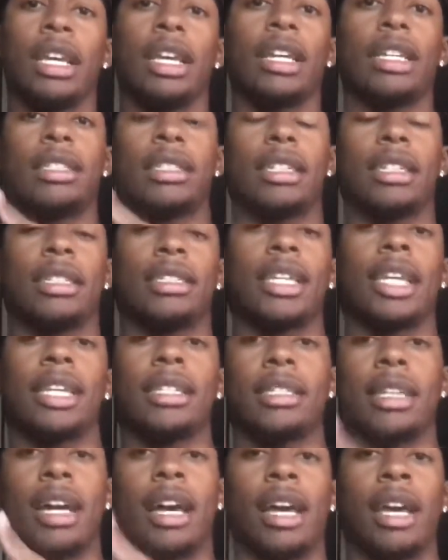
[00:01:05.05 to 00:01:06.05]
It's going to take
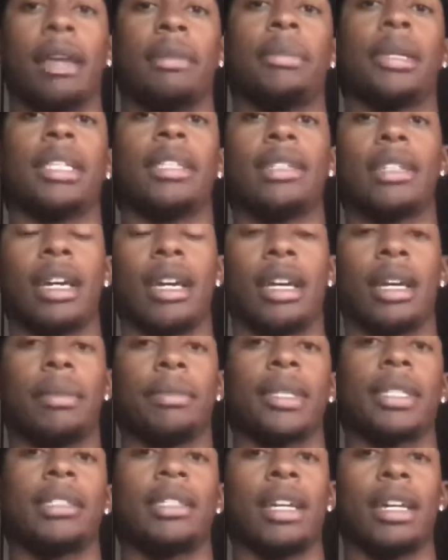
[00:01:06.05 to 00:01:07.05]
time and time
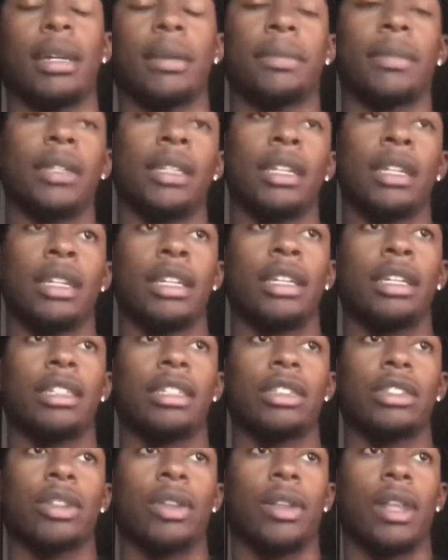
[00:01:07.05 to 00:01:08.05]
and time.
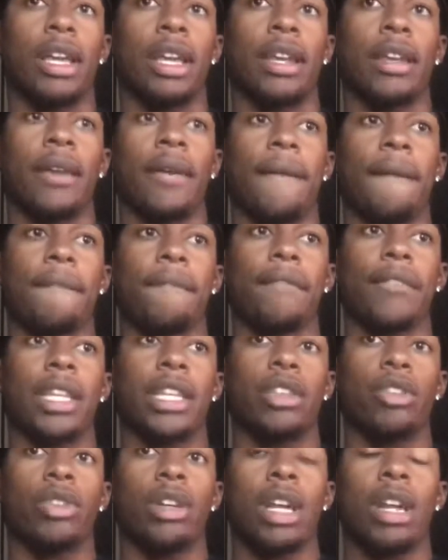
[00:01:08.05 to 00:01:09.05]
So, like,
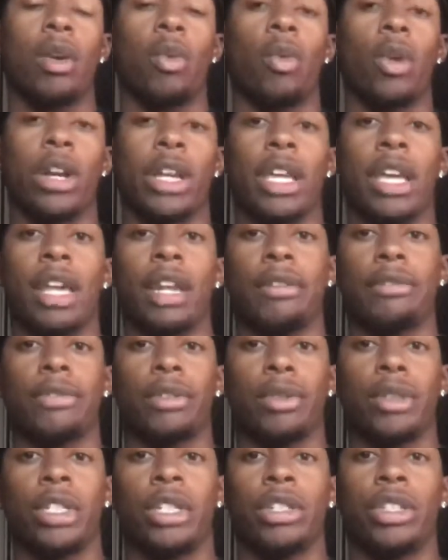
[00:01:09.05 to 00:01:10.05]
and you got to work at it for
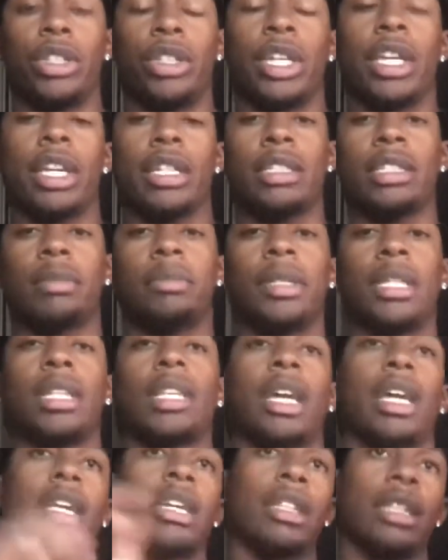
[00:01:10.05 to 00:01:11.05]
real. You can't just be,
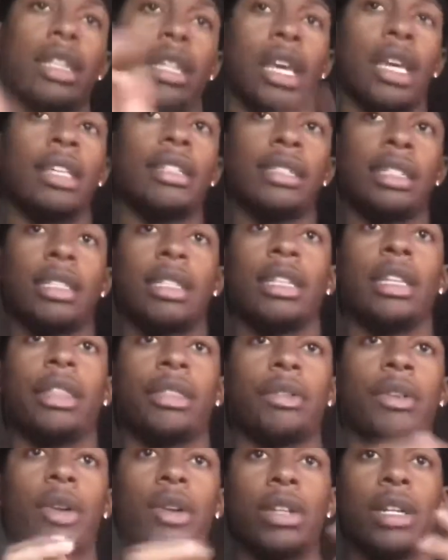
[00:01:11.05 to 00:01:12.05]
like, lazily
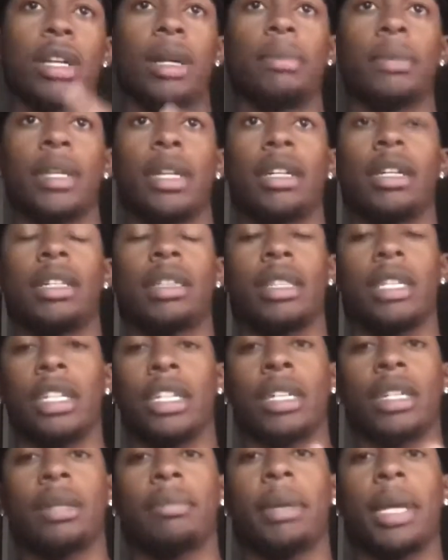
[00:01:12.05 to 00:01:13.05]
throwing it up there and think
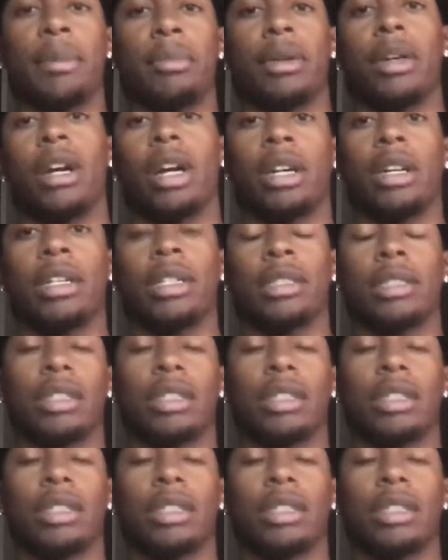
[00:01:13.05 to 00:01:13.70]
you're going to make progress.